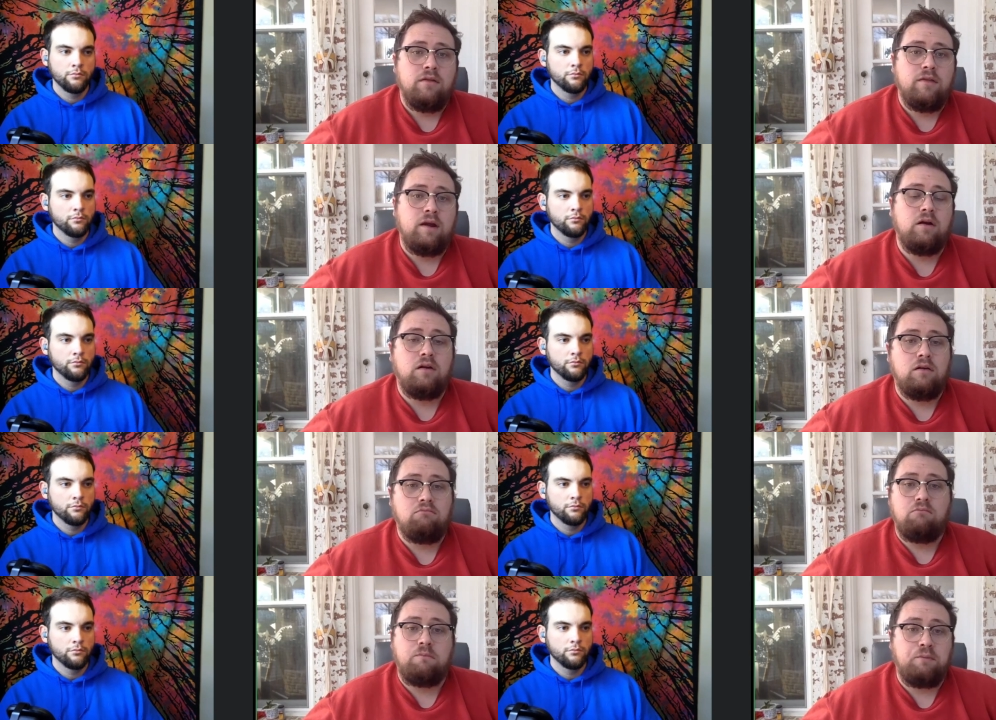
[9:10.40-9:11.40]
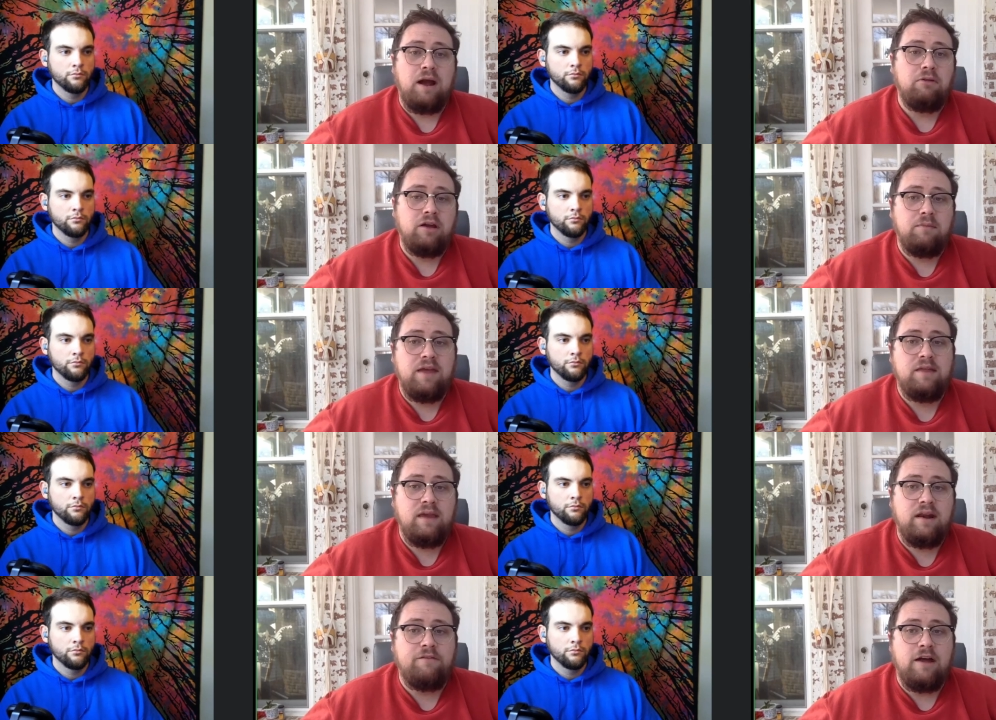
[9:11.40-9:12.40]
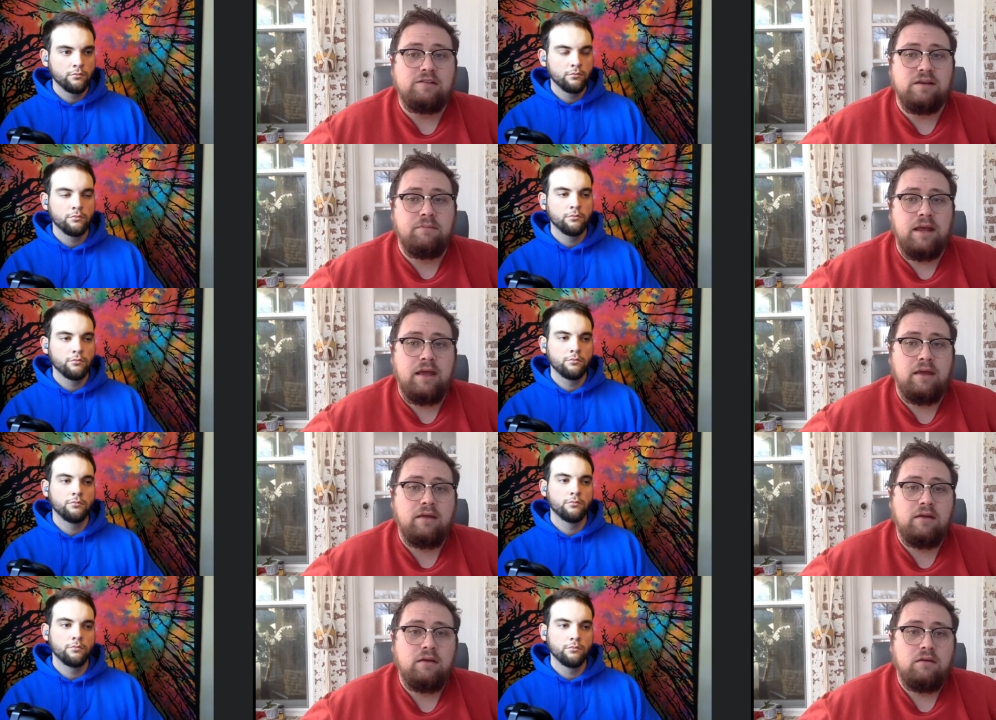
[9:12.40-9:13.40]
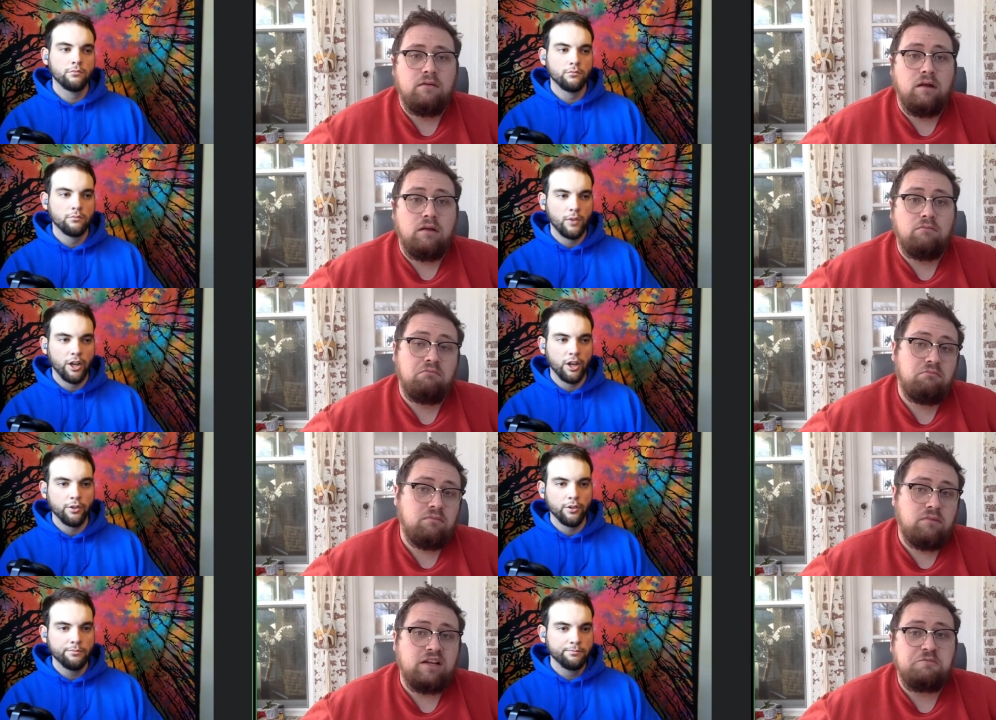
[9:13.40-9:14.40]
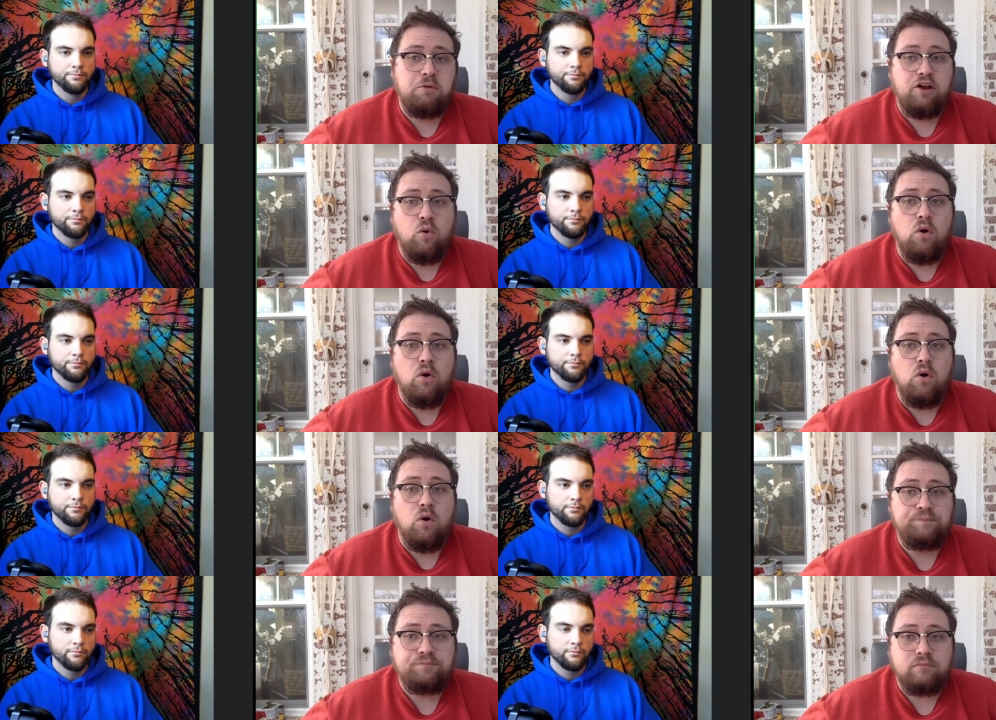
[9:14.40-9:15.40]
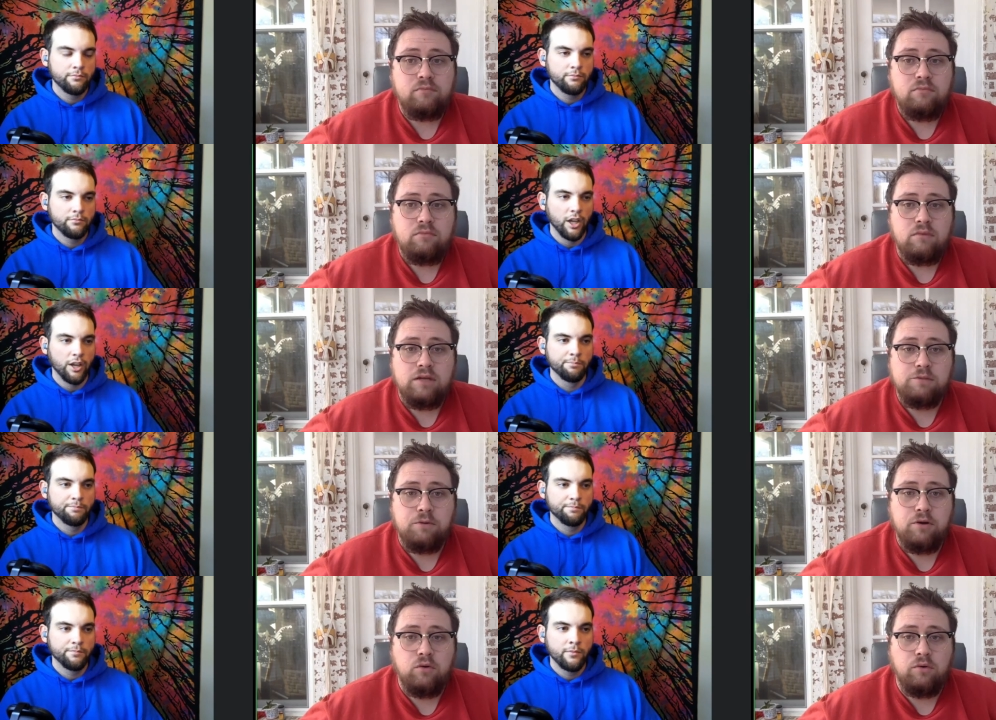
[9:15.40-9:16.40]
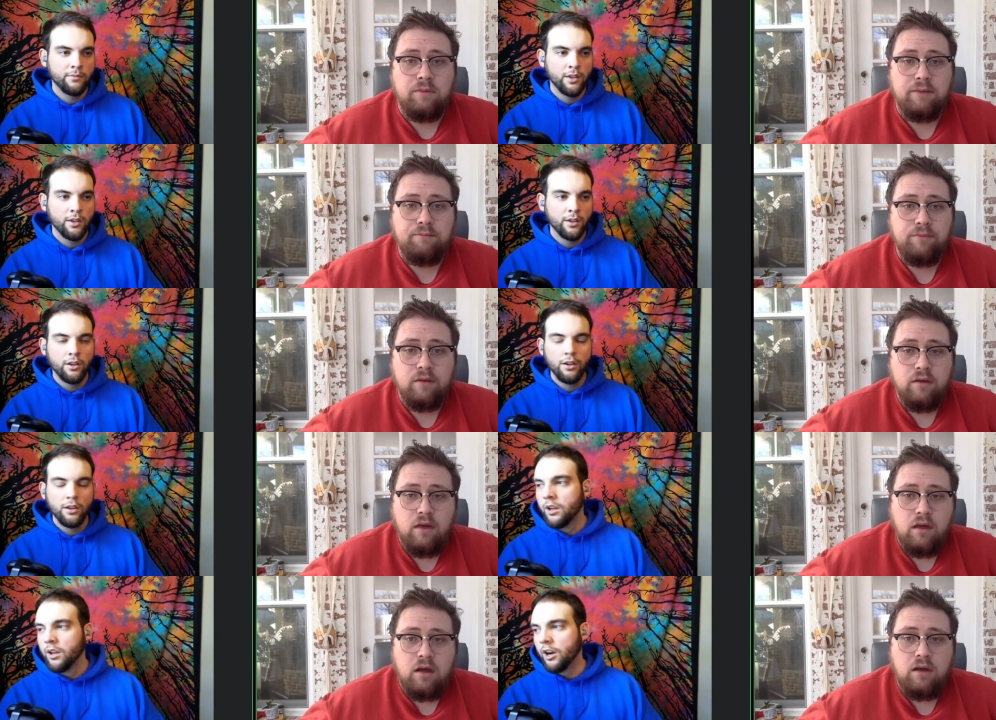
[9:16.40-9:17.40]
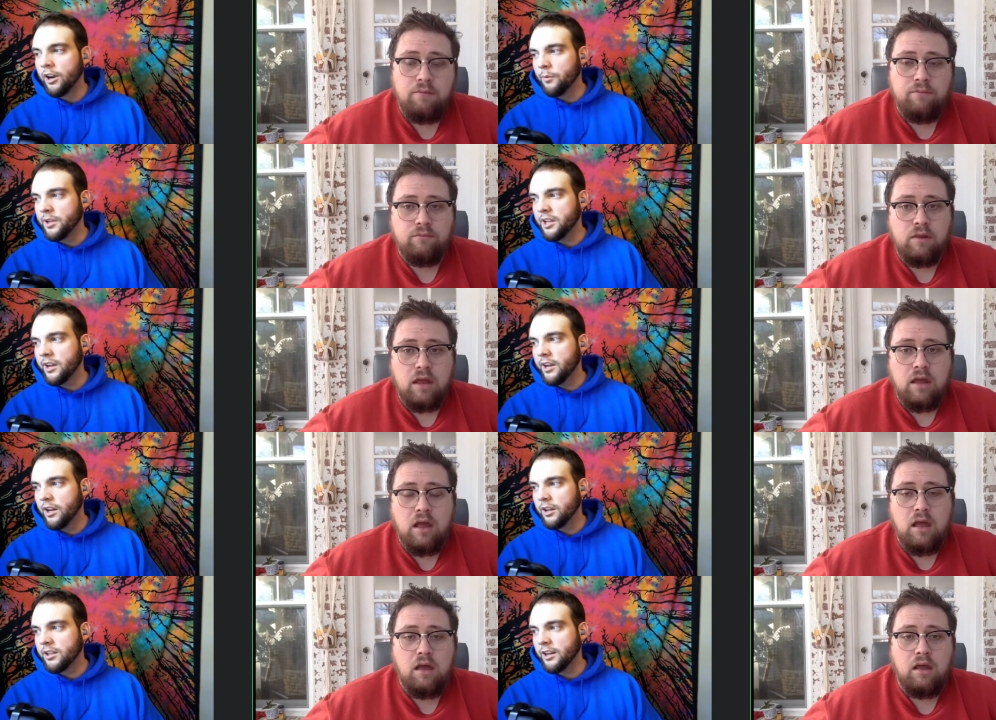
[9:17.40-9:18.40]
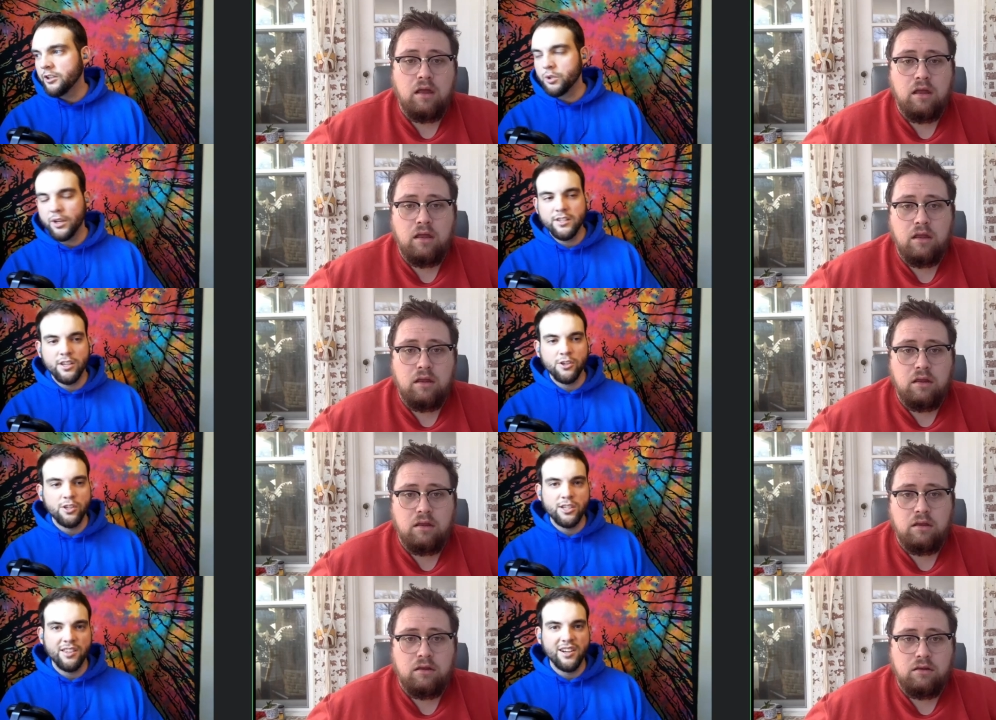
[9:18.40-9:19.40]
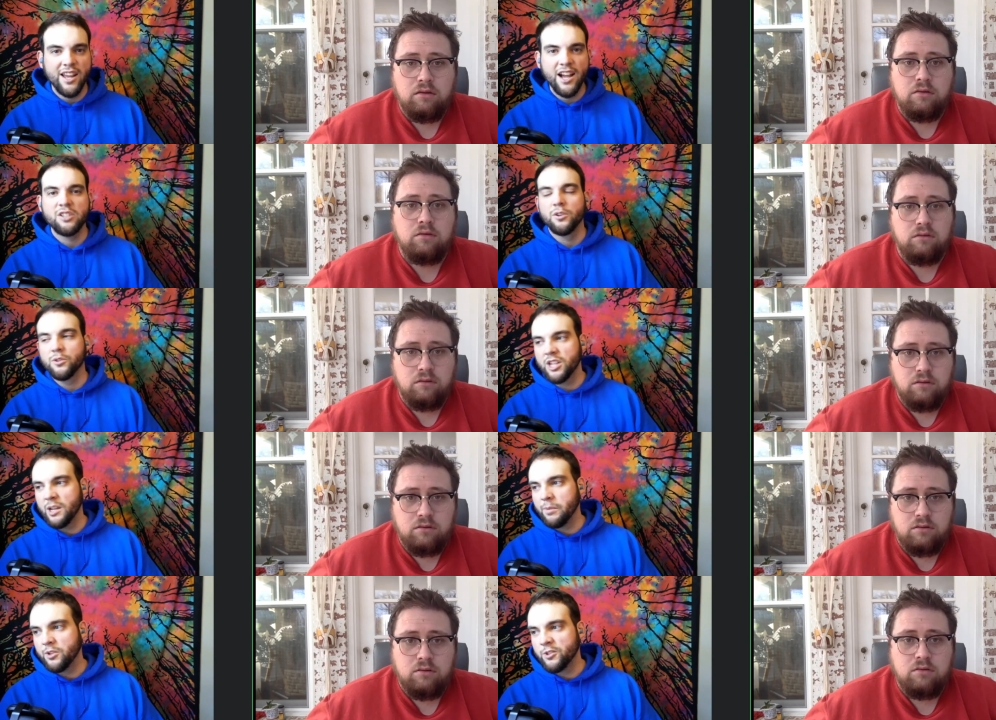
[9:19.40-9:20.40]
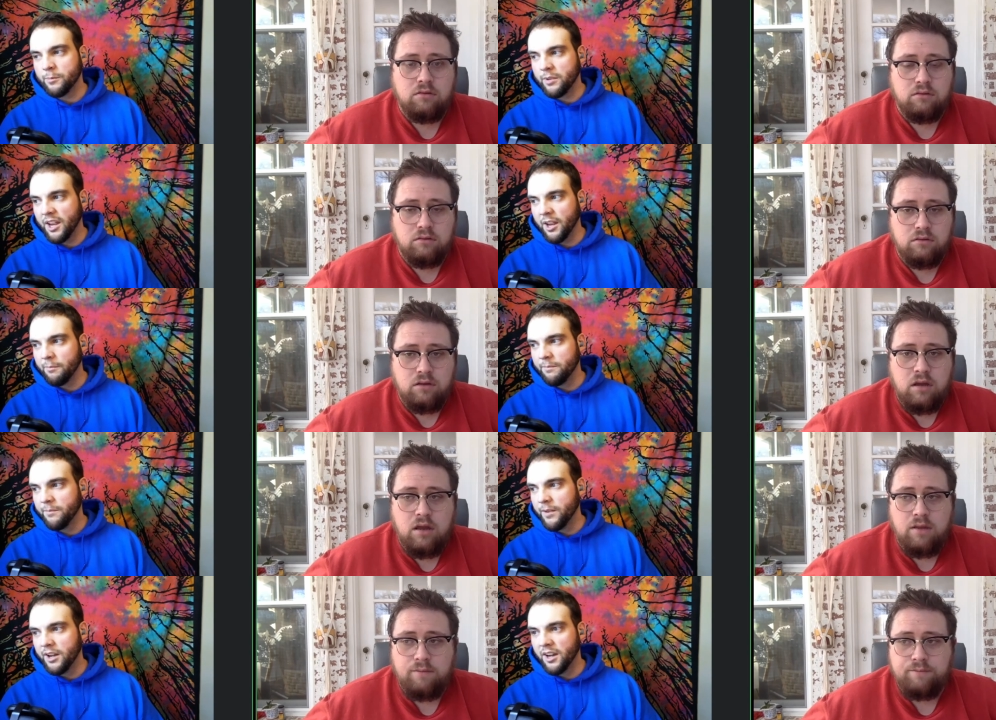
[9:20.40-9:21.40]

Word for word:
Speaker 1: that are probably going to be in the NFL someday. I agree. That's pretty cool.
Speaker 2: Yeah. That's pretty cool to me. All right, um, we can uh, kind of transition to the national championship game, yeah.